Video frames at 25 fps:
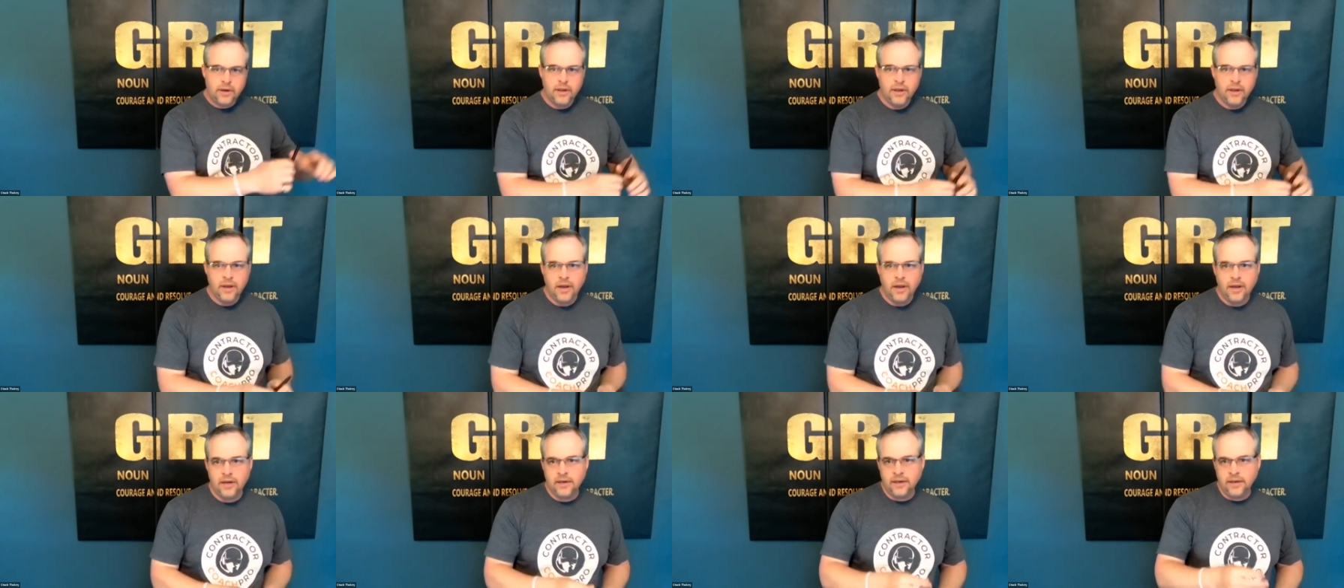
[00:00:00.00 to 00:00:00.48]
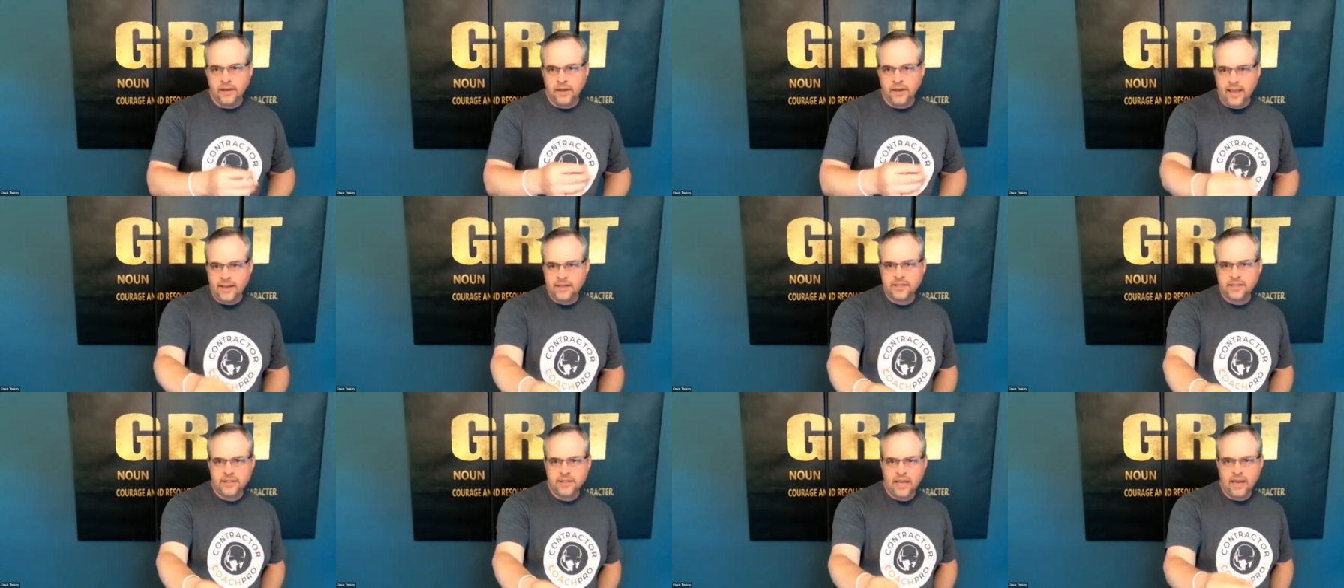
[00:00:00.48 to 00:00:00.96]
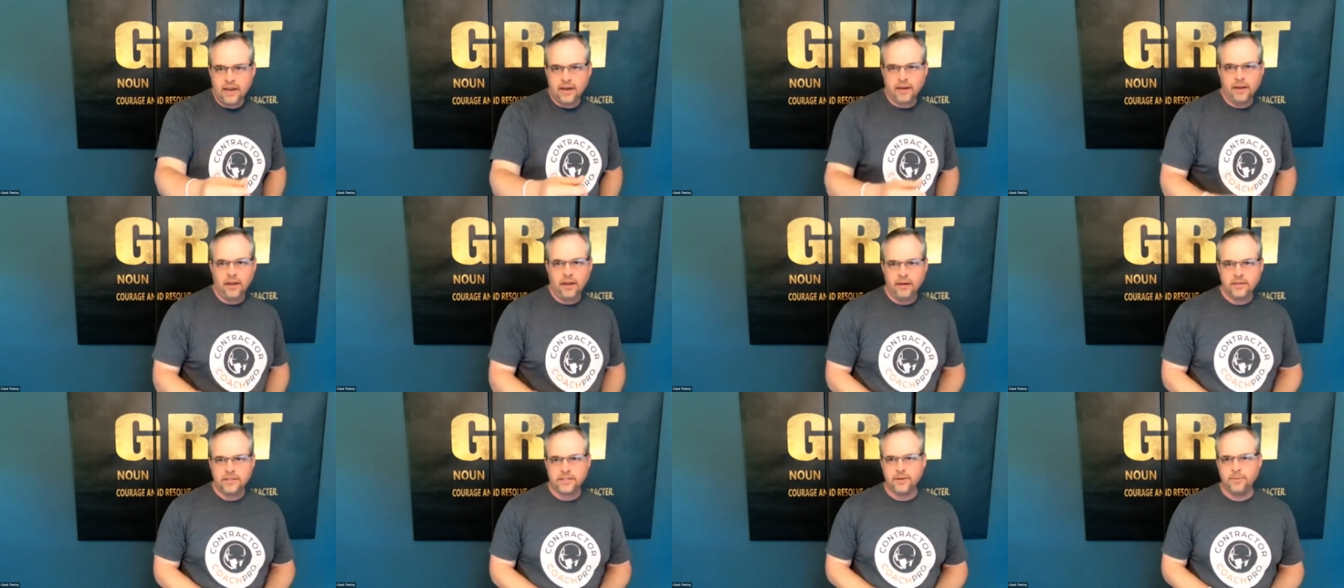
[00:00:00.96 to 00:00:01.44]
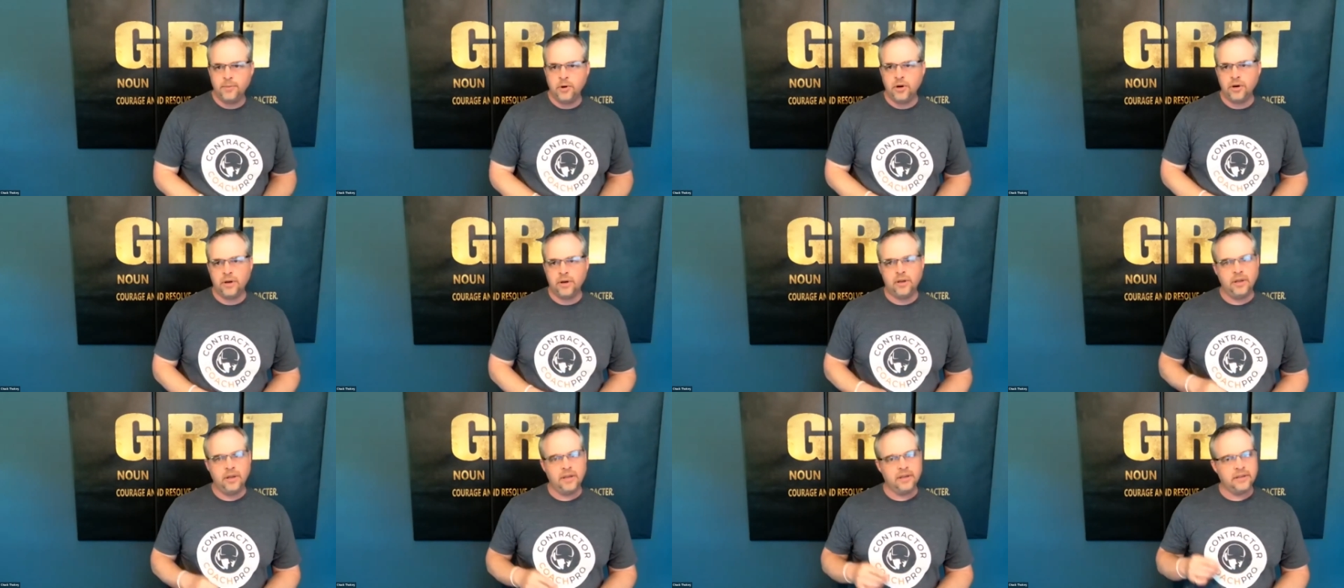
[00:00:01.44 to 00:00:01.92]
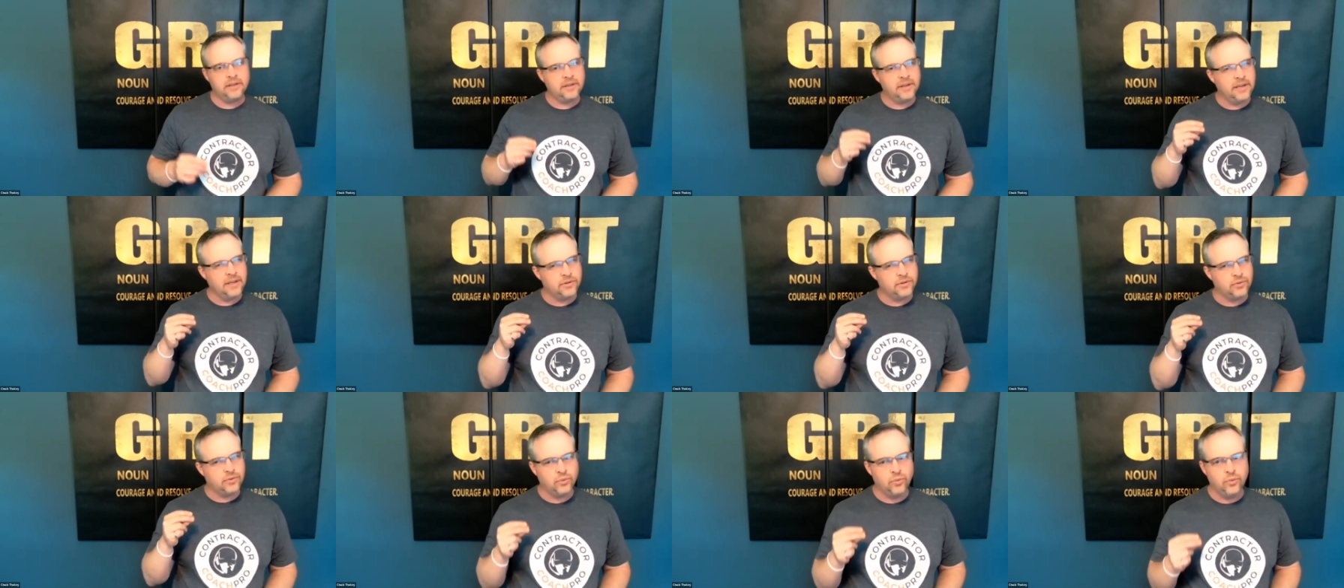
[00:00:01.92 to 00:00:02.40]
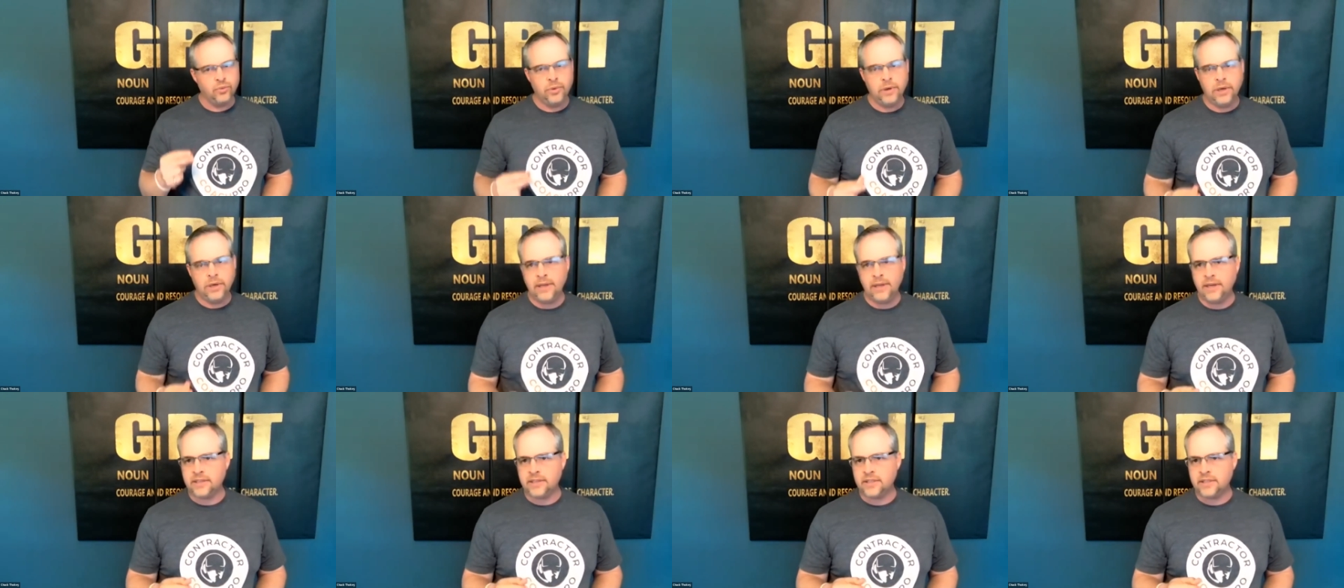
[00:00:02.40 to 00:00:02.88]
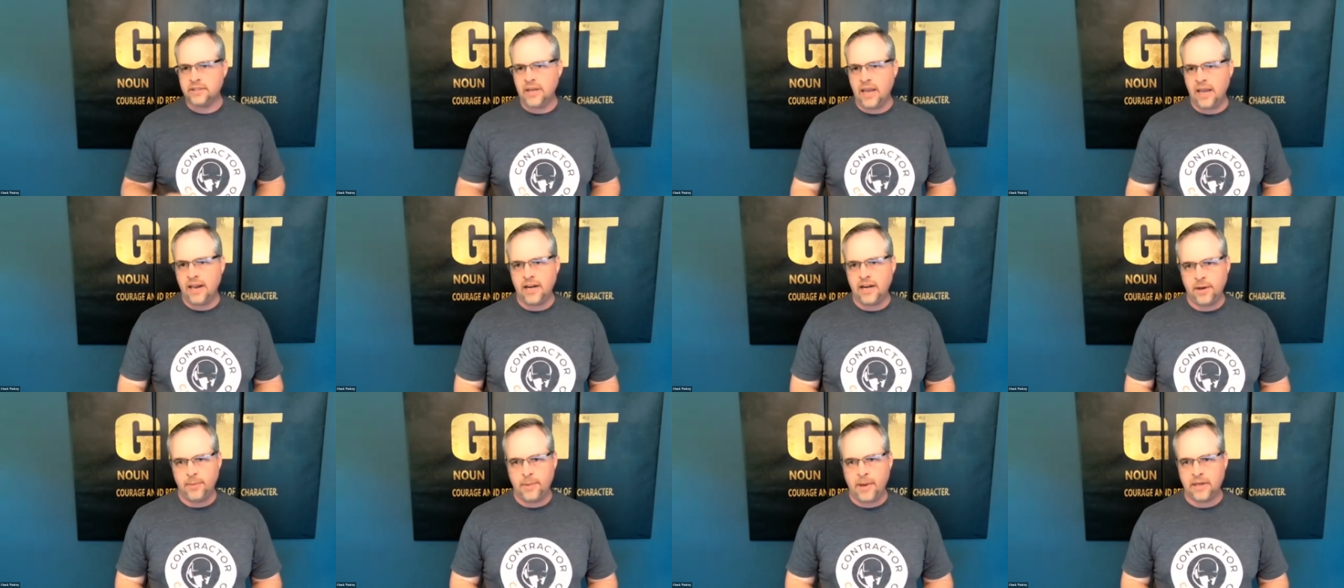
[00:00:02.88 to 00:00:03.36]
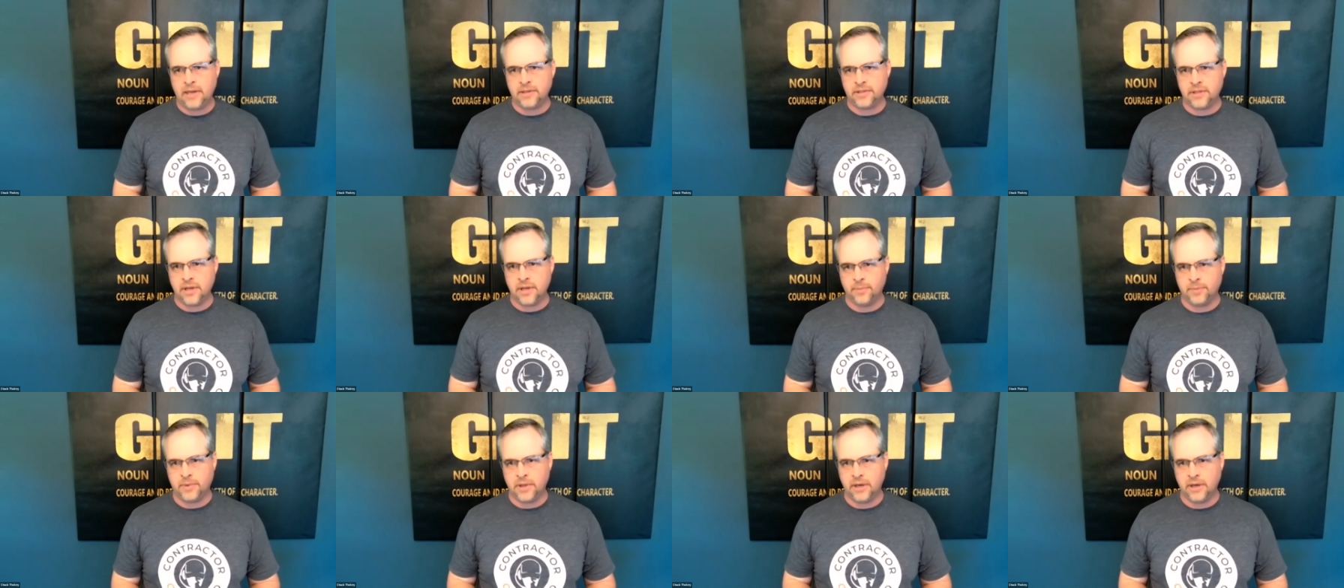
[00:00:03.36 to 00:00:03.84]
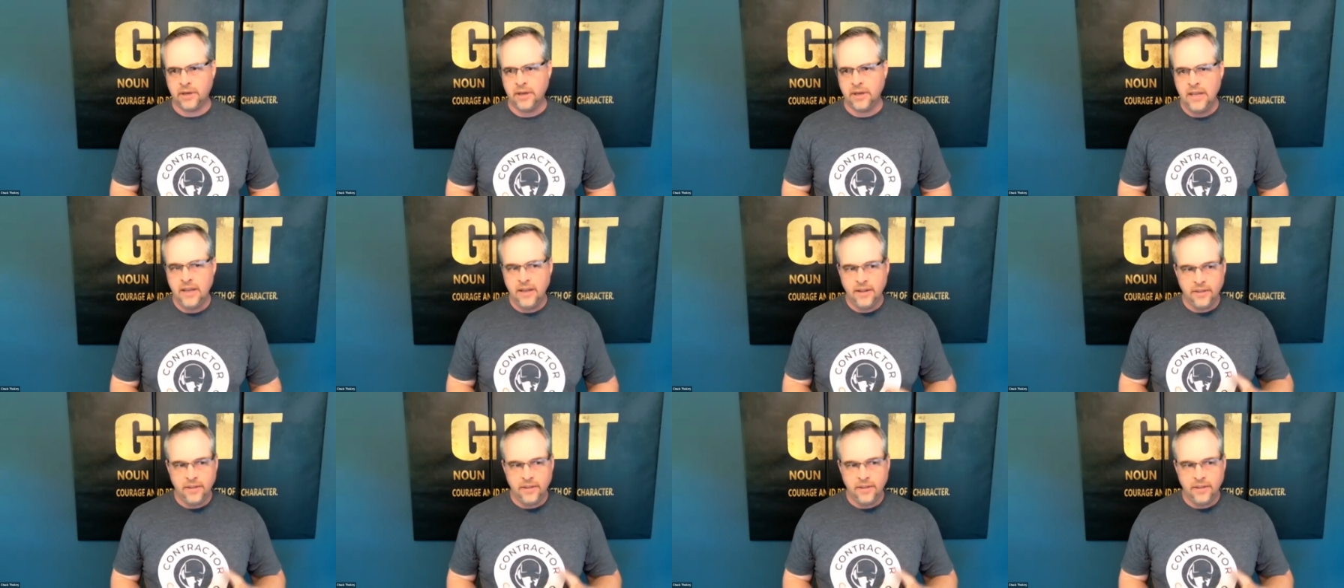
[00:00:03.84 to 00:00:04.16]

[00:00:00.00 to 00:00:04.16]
unless that customer gets really excited about something.